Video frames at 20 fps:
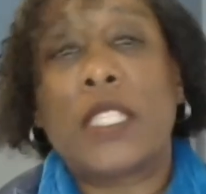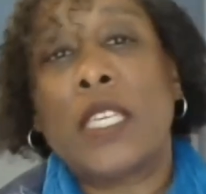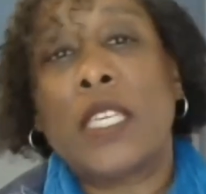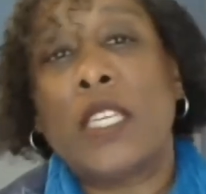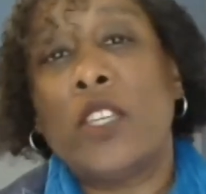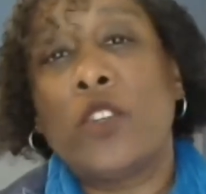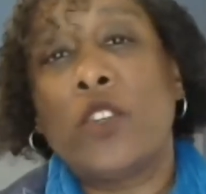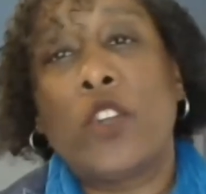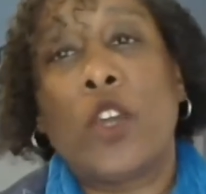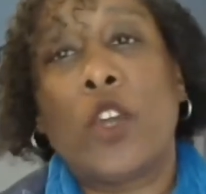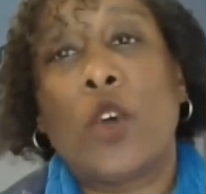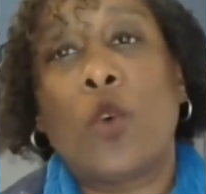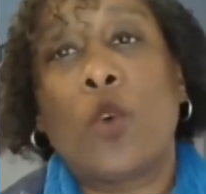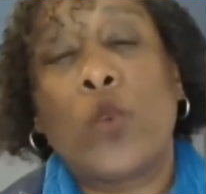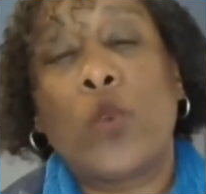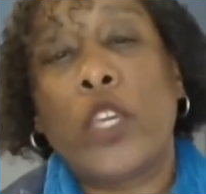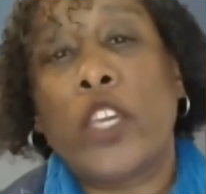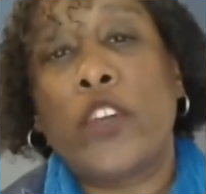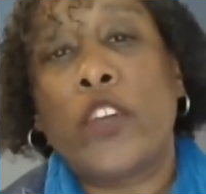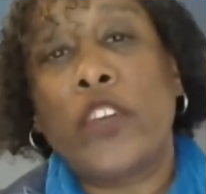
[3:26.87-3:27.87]
See, you know,
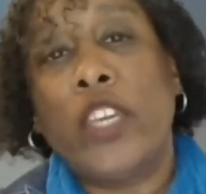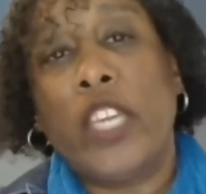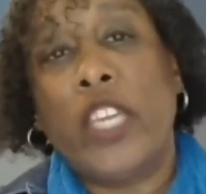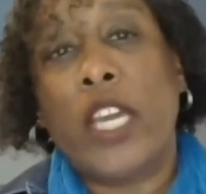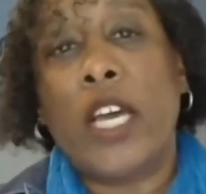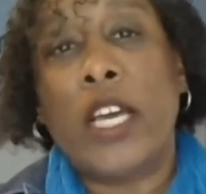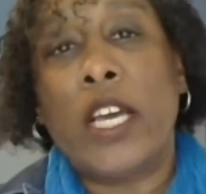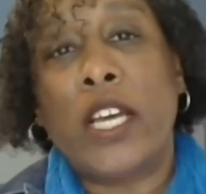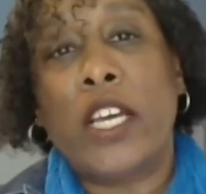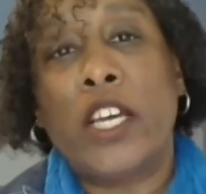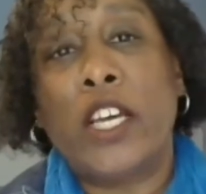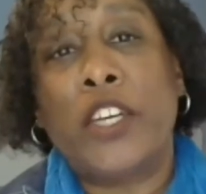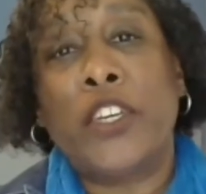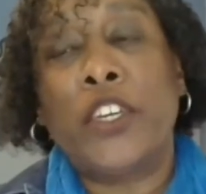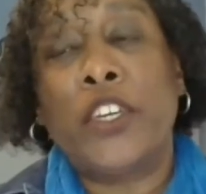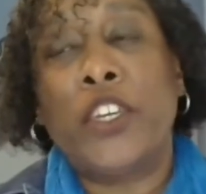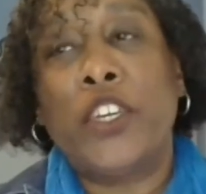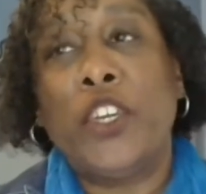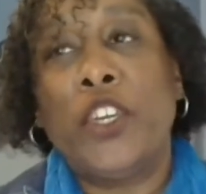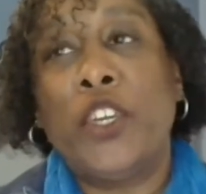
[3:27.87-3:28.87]
when you're
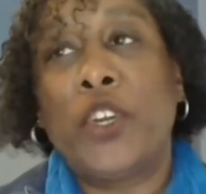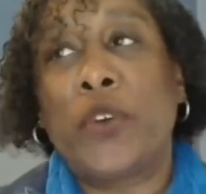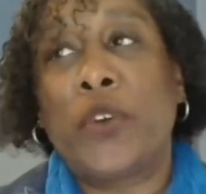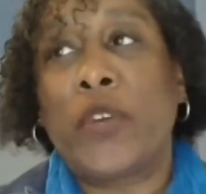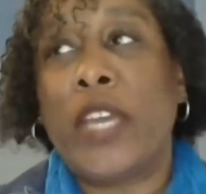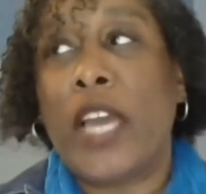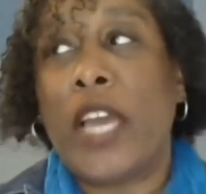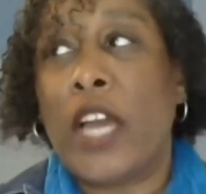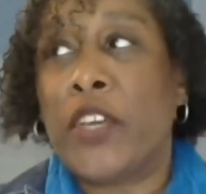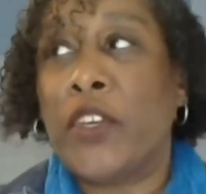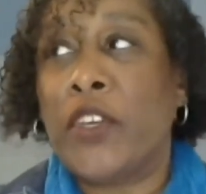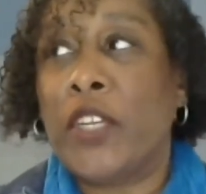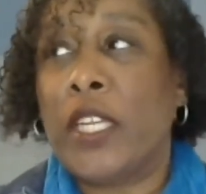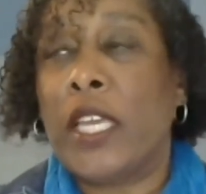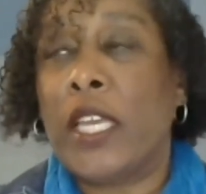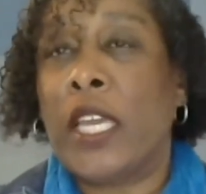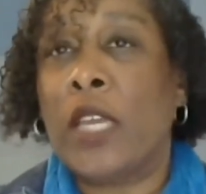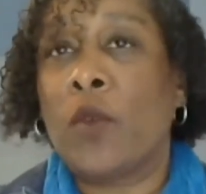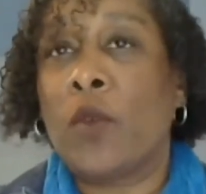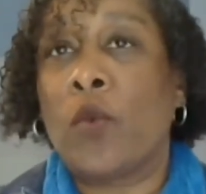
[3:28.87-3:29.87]
young, you don't
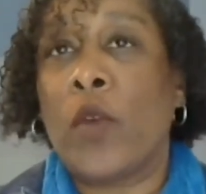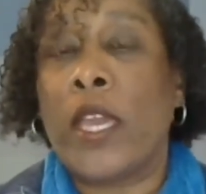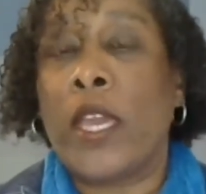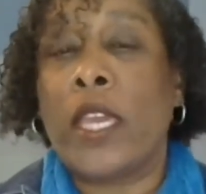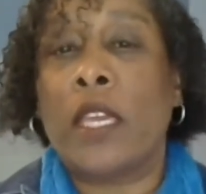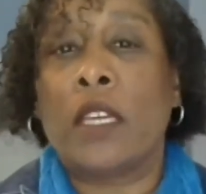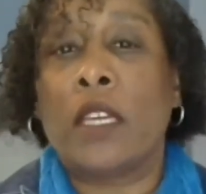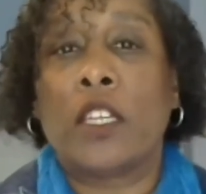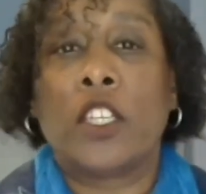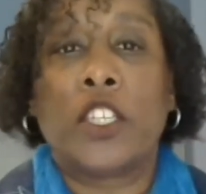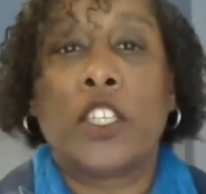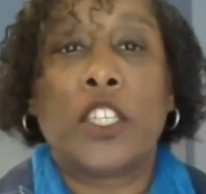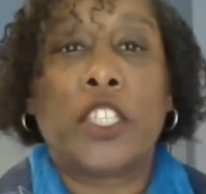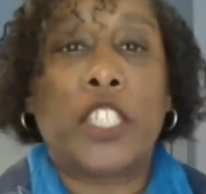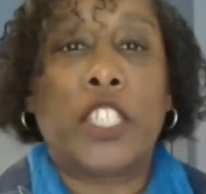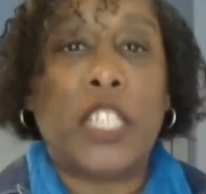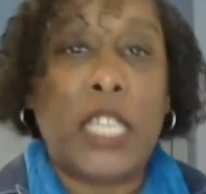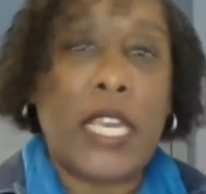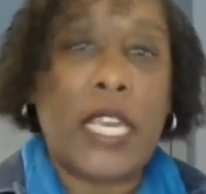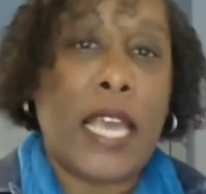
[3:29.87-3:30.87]
calculate. Wait,
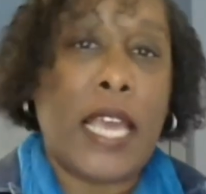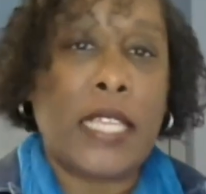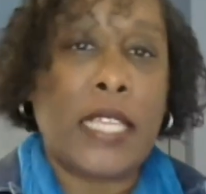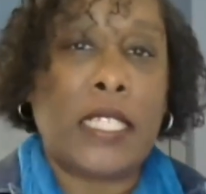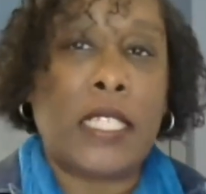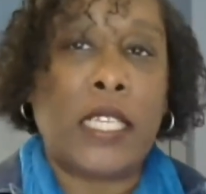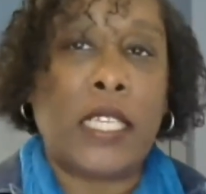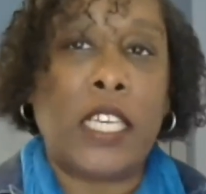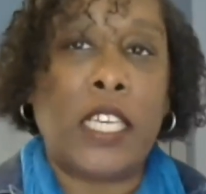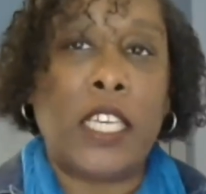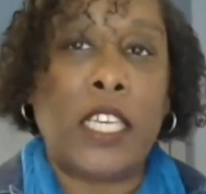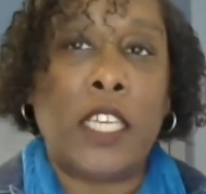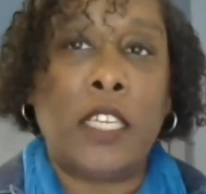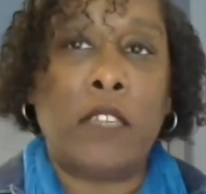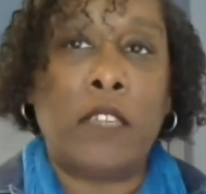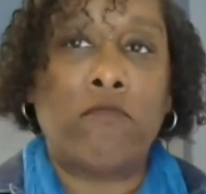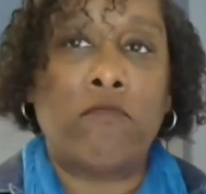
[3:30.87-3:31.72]
she has to eat,